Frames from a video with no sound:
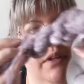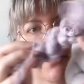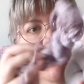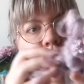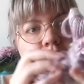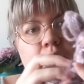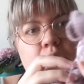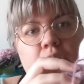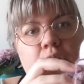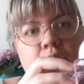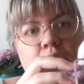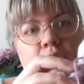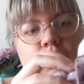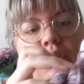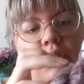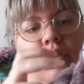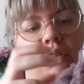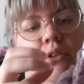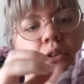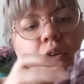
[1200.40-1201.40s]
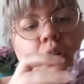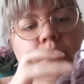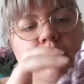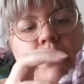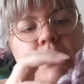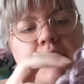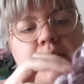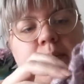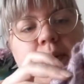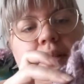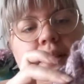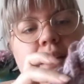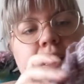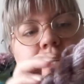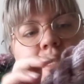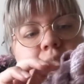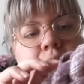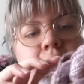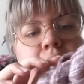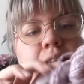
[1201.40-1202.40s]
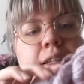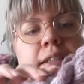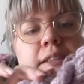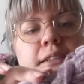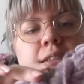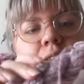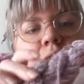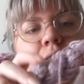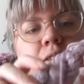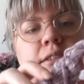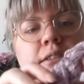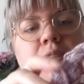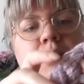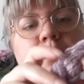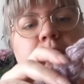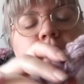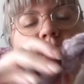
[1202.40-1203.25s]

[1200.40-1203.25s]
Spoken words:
I was going to combo spin these together to